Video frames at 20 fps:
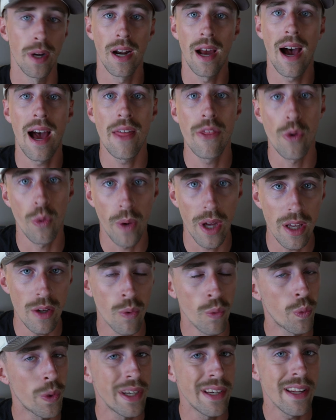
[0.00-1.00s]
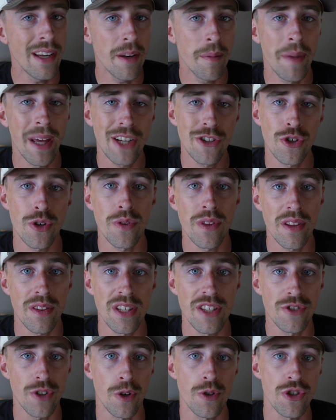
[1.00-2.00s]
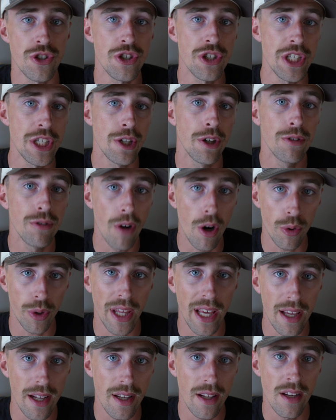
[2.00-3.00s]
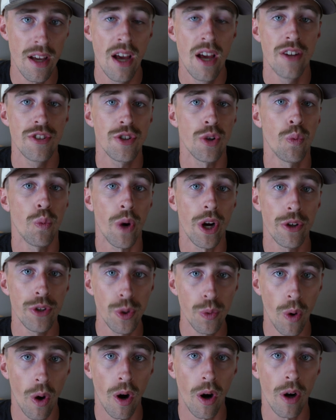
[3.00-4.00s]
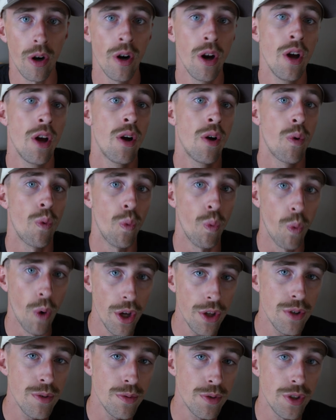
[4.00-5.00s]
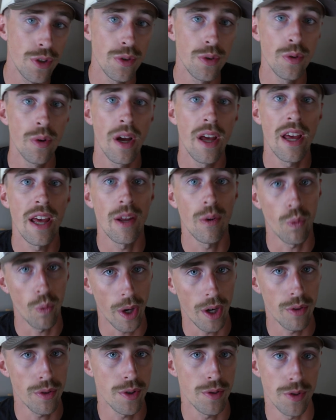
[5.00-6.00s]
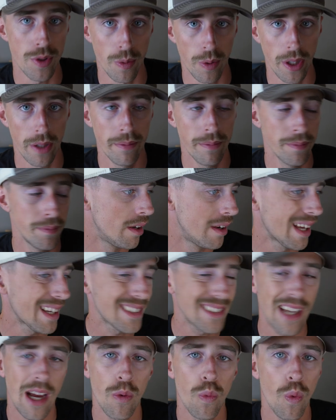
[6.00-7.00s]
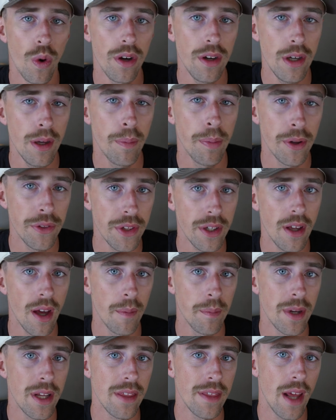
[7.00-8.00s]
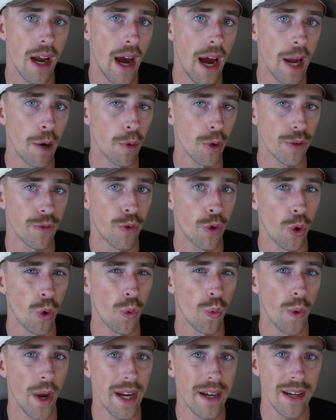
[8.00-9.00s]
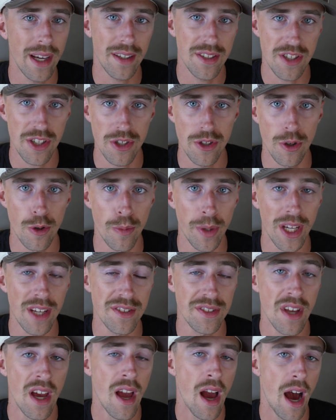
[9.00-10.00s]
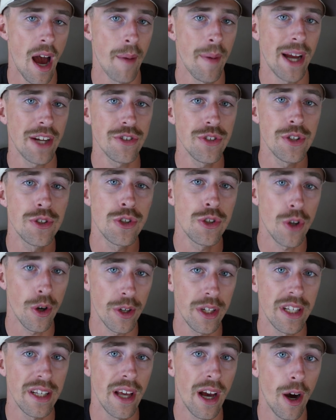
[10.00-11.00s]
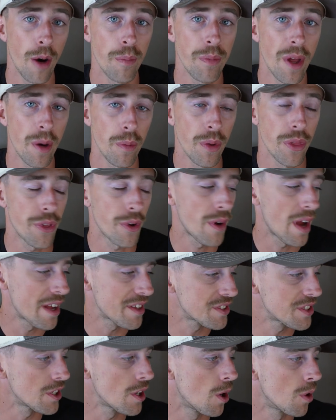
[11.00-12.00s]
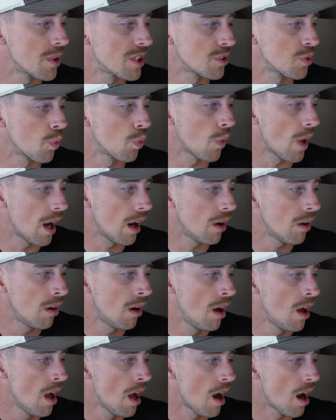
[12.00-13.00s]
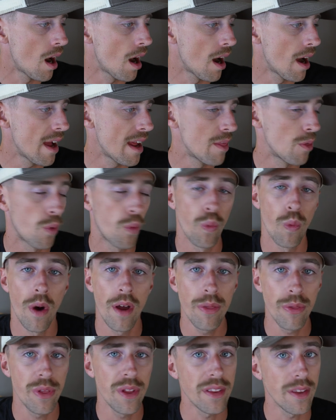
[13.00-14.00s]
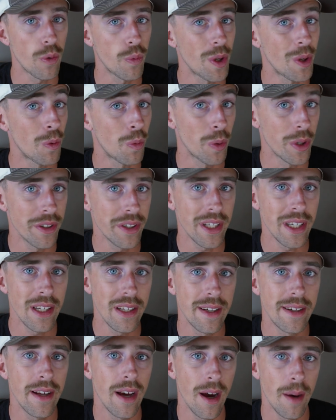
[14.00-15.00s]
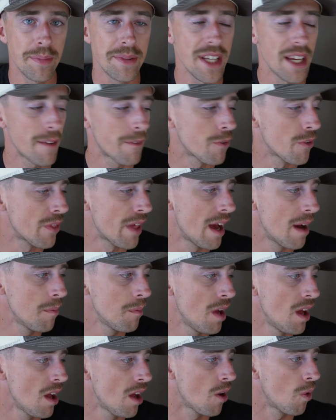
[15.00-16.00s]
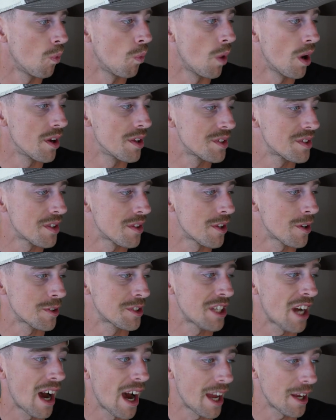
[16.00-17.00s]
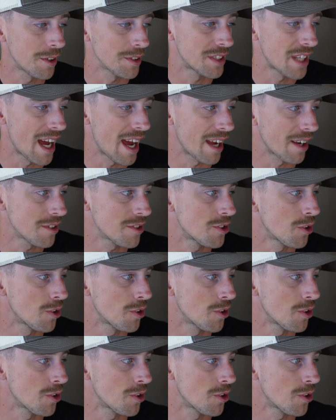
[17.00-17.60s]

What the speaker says: But either way, we need to make sure that these are geolocated to where you are, what you do, and where you do it. Next, I wanted to put the company that I work for right next to you because I'm actually starting to help them with their SEO as well. And the one thing that we really needed to update for them was their title tag.